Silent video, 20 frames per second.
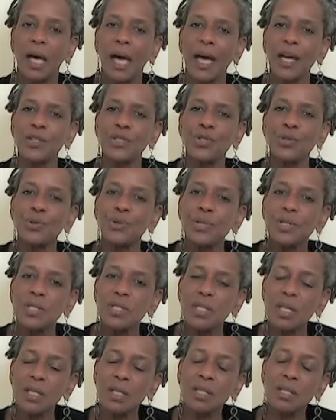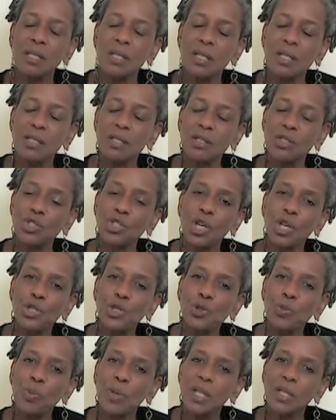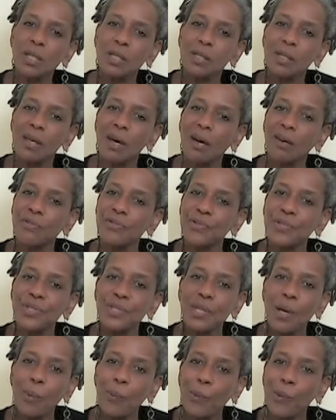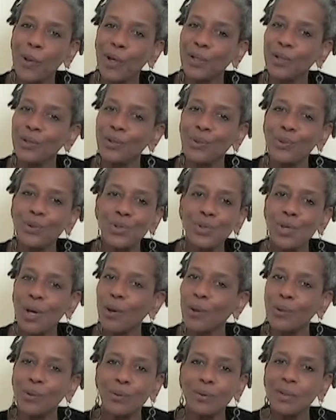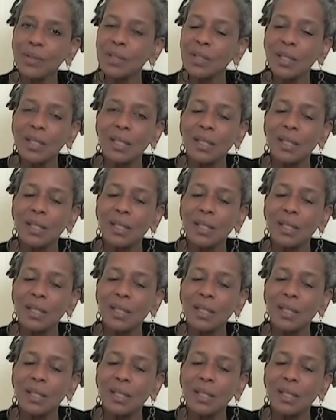as you sit in judgment of someone you don't